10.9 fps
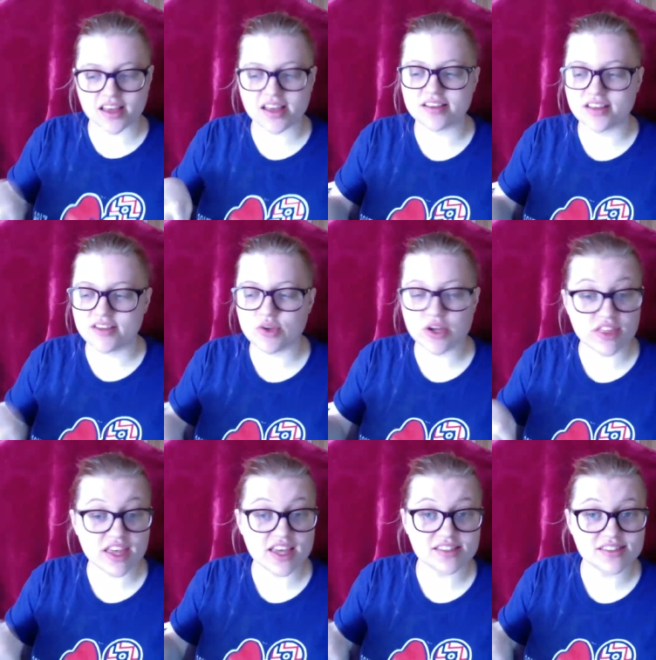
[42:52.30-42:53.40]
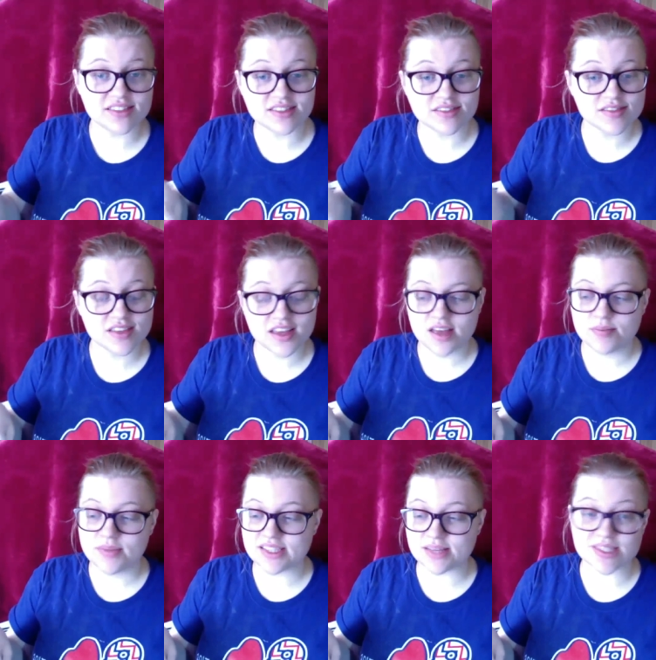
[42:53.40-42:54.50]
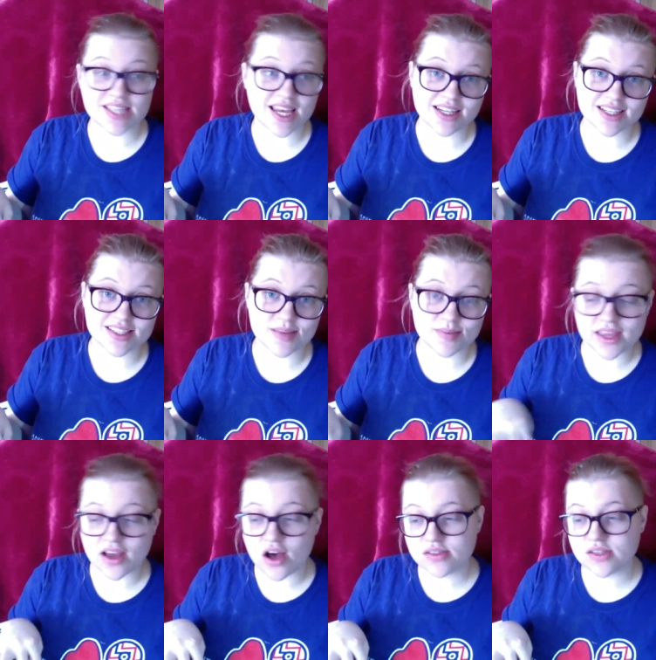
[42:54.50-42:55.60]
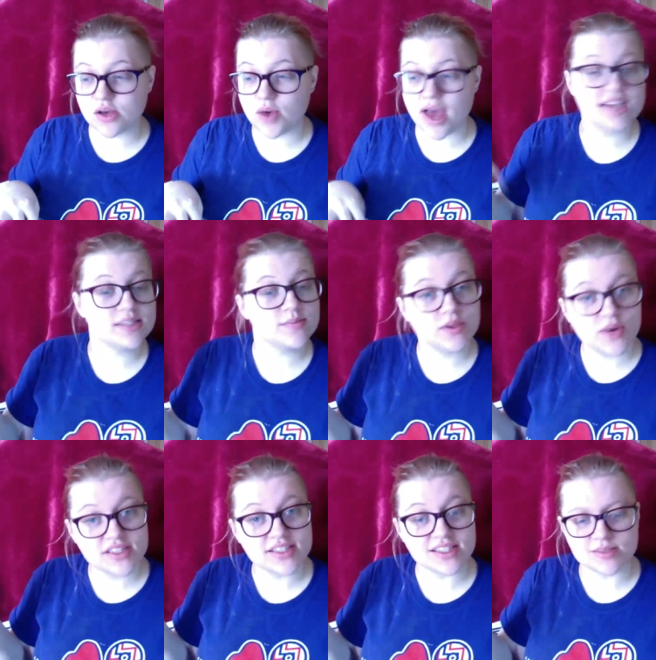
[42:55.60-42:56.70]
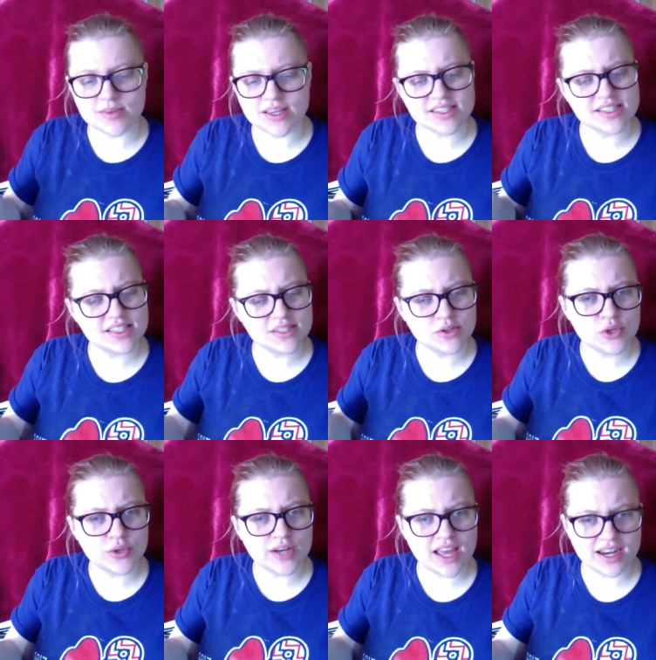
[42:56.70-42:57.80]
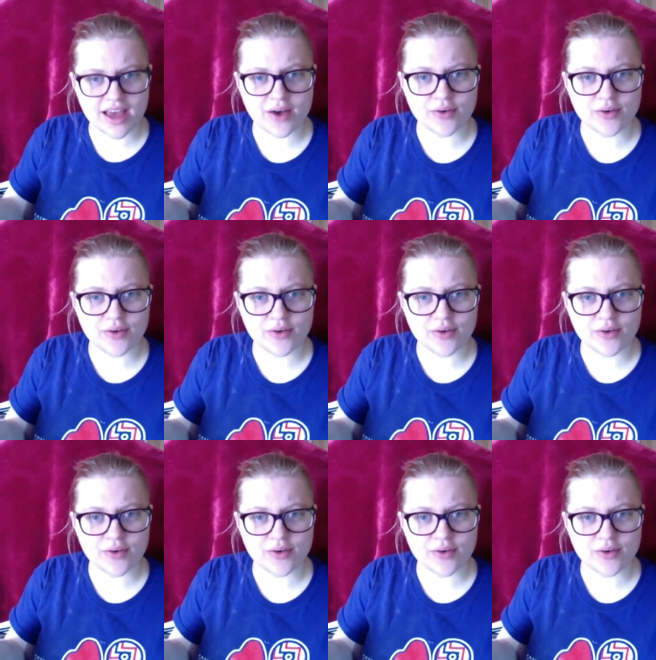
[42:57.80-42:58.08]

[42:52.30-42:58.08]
hear this? Means I'm sanding something. Also, ask me questions because this is Q&A now.